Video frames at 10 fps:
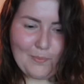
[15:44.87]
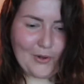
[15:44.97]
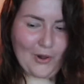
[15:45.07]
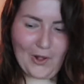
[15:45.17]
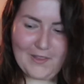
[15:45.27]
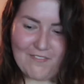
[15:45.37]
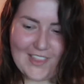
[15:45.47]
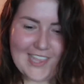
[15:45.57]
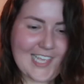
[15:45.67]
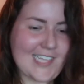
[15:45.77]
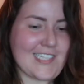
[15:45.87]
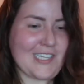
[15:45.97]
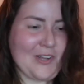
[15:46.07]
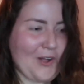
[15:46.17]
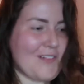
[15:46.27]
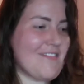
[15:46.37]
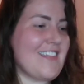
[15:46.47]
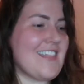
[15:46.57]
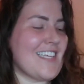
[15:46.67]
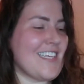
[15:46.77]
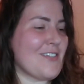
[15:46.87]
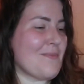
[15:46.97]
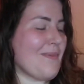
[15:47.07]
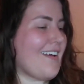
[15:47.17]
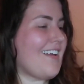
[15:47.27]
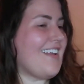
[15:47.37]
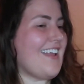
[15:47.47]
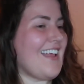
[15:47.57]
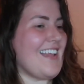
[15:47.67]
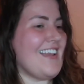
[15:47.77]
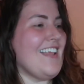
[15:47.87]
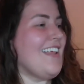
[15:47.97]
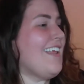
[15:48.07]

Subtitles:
put all of the things and all of the things are mine, and